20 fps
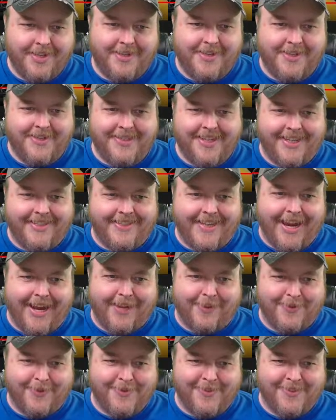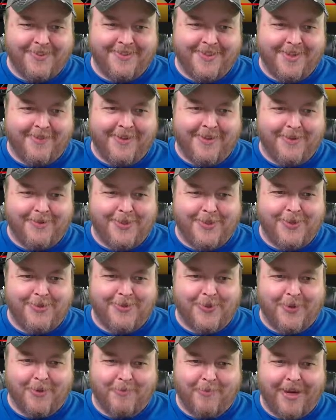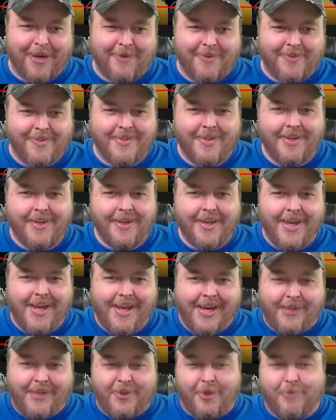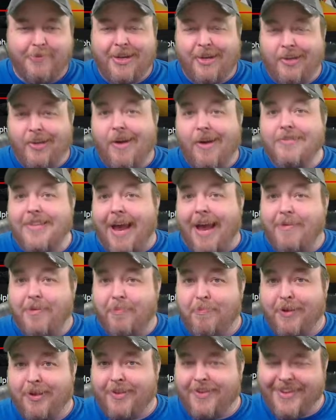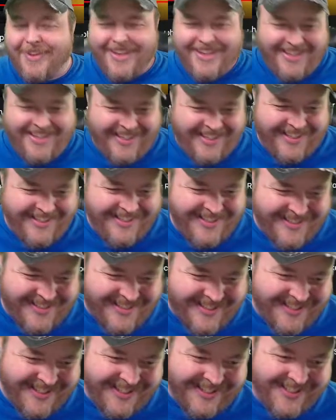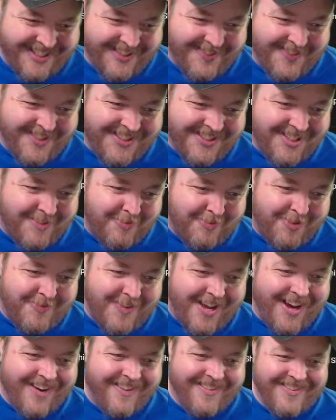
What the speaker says: You can see his antlers and stuff. That was all solar panels. It took me a long time to build this. It took me a couple of hours.